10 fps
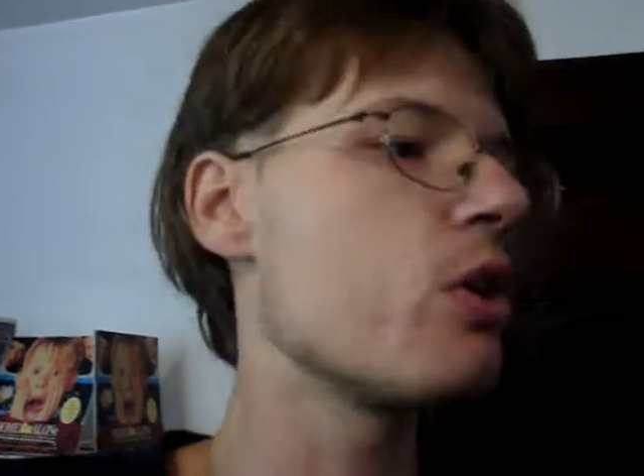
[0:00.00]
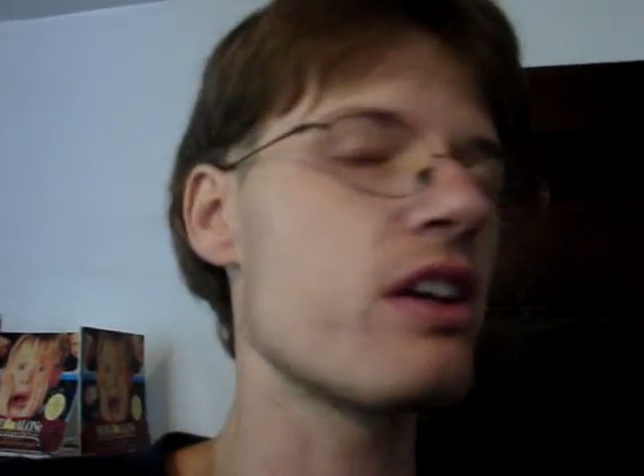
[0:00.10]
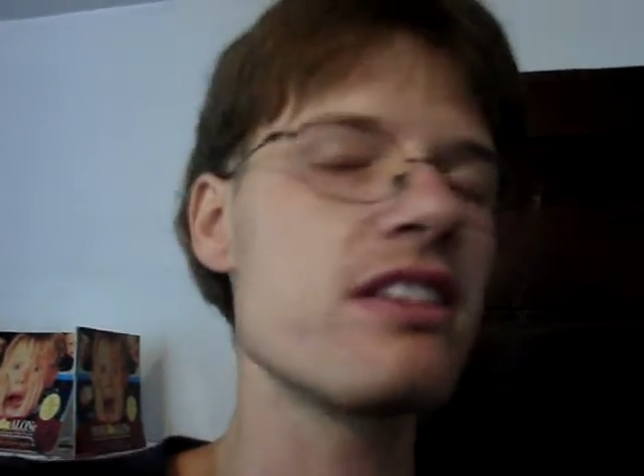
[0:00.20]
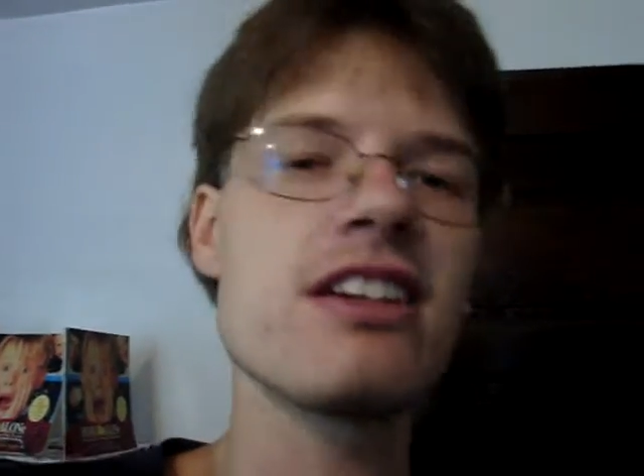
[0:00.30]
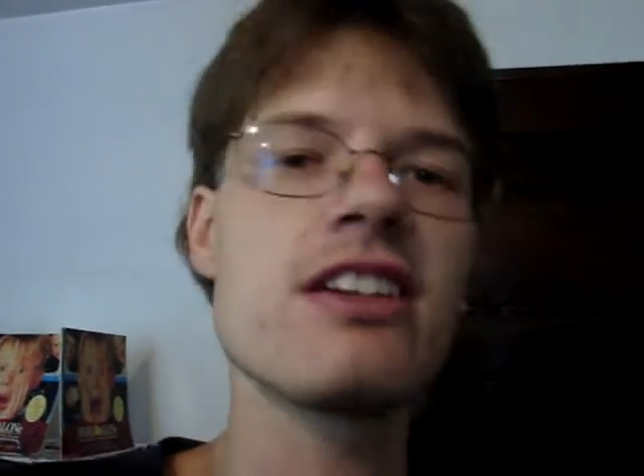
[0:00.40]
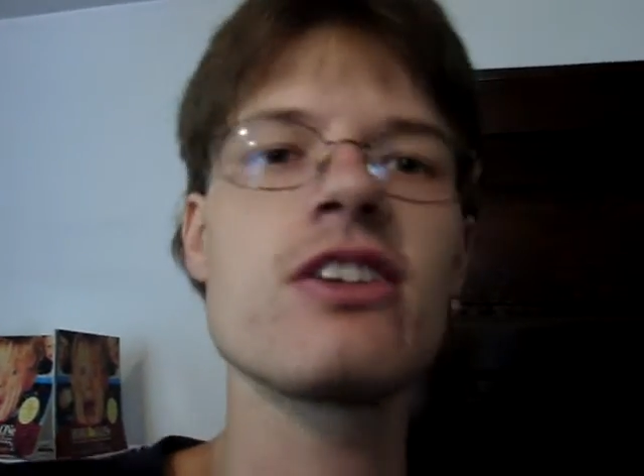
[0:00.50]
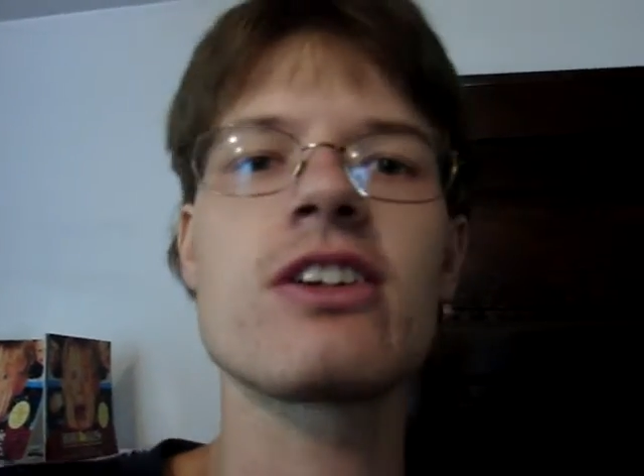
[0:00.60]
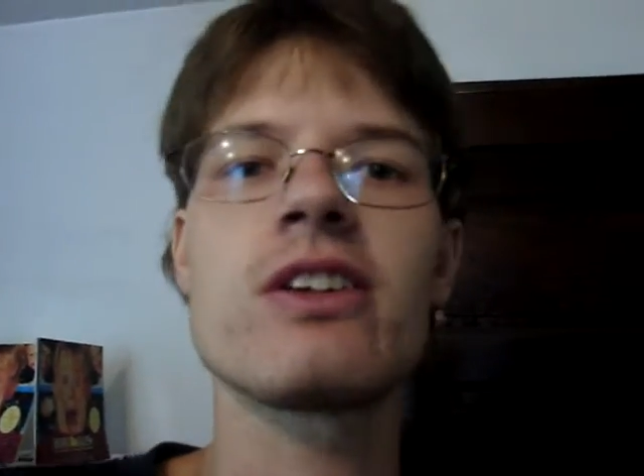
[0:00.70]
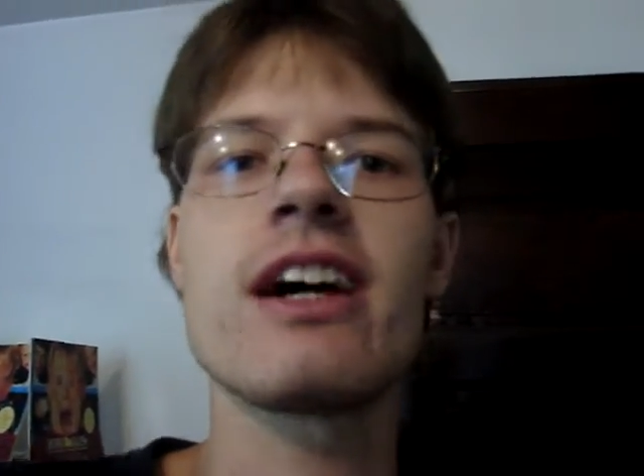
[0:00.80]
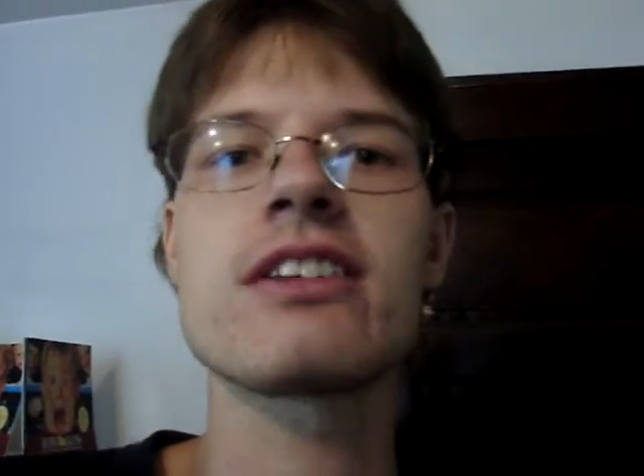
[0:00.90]
who continue
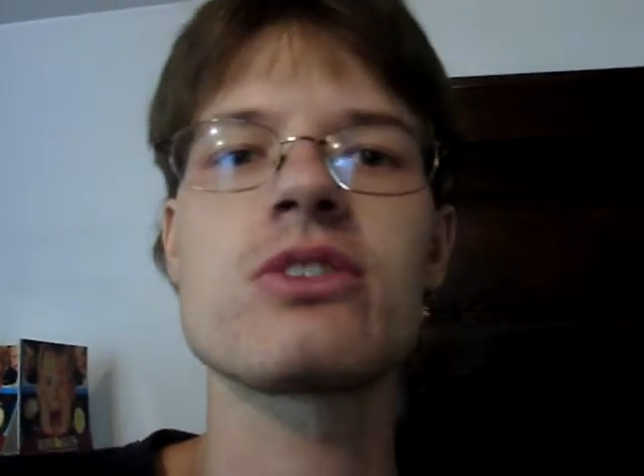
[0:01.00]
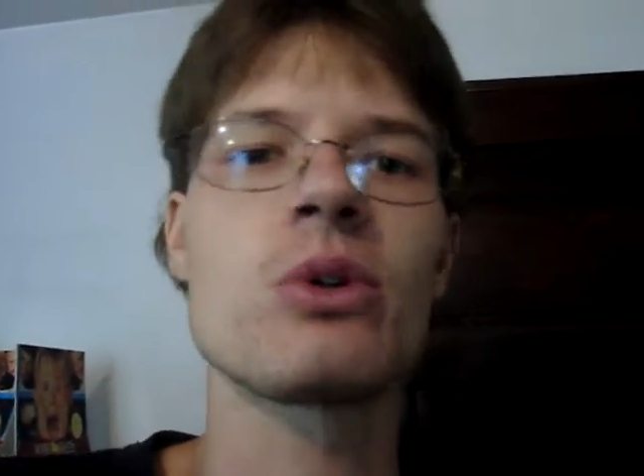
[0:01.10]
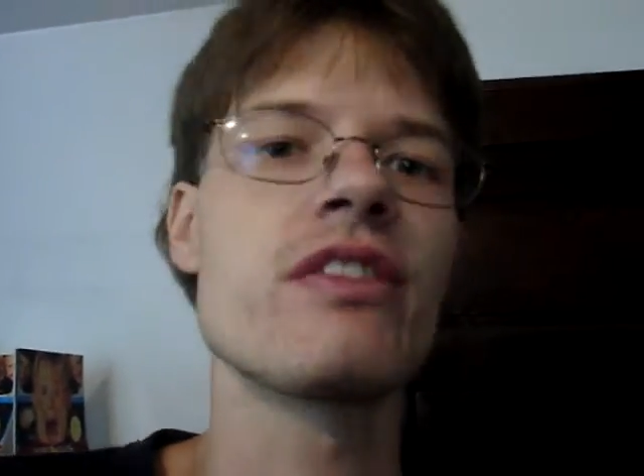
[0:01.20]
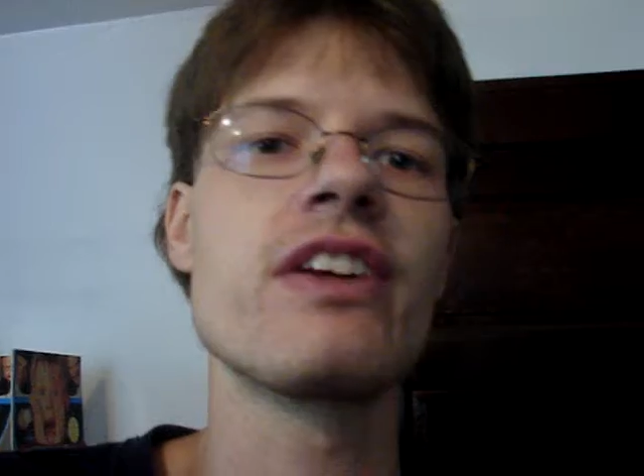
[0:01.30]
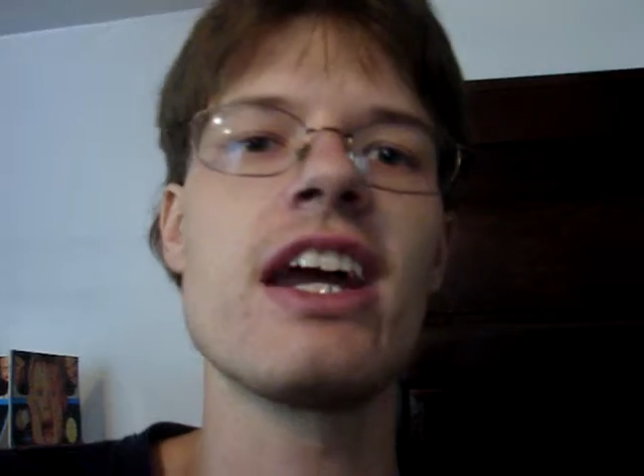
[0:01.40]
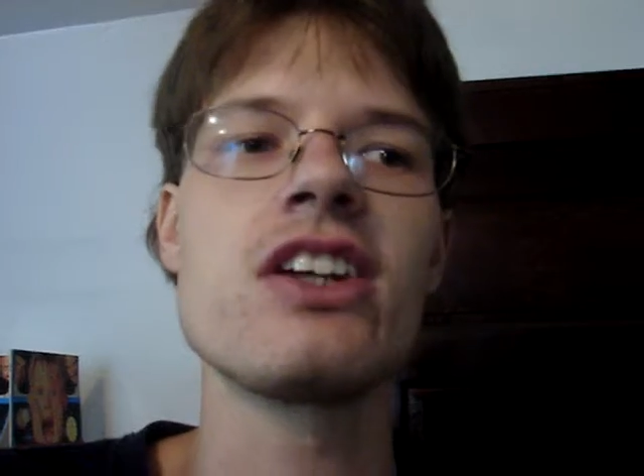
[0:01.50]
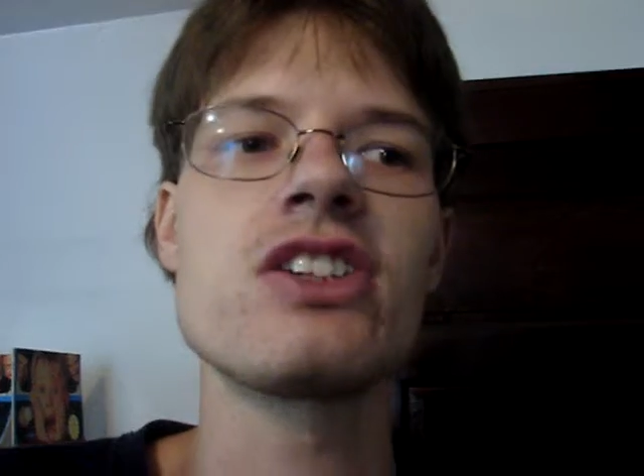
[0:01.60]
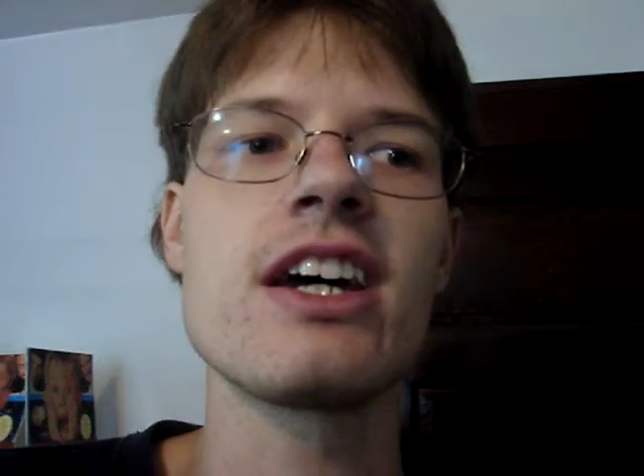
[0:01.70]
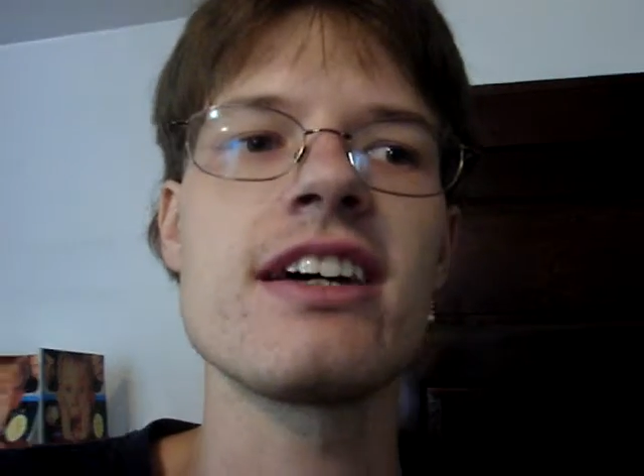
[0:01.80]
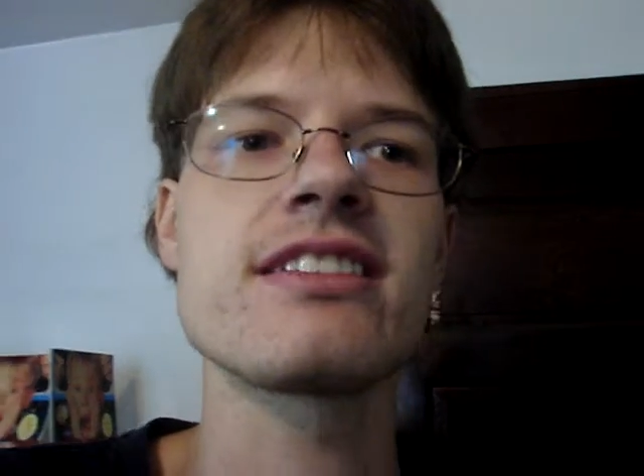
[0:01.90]
to collect horror
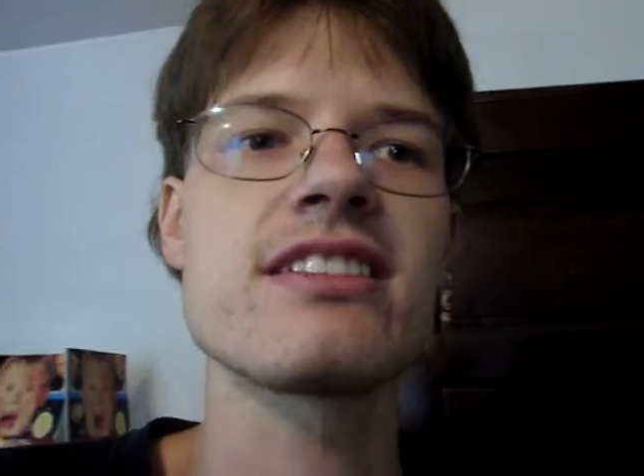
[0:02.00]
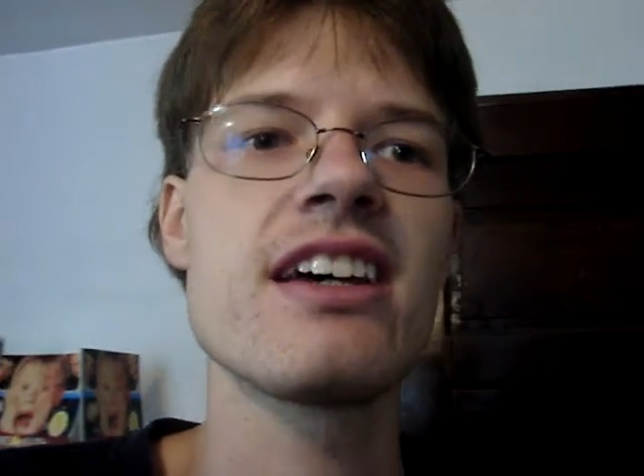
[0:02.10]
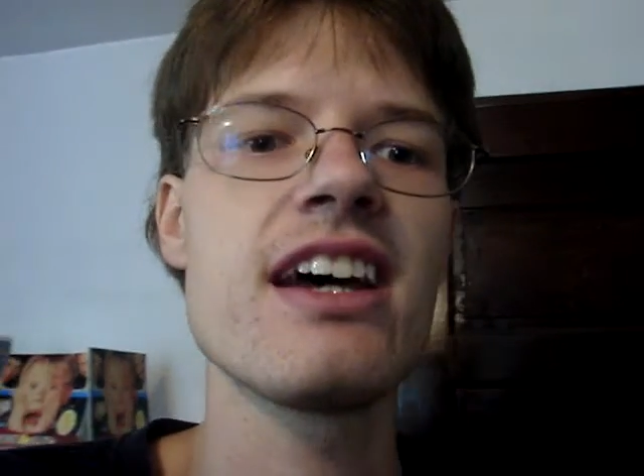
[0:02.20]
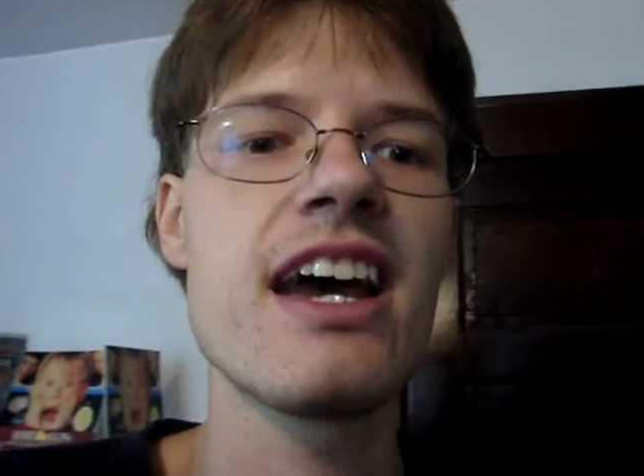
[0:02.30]
VHS,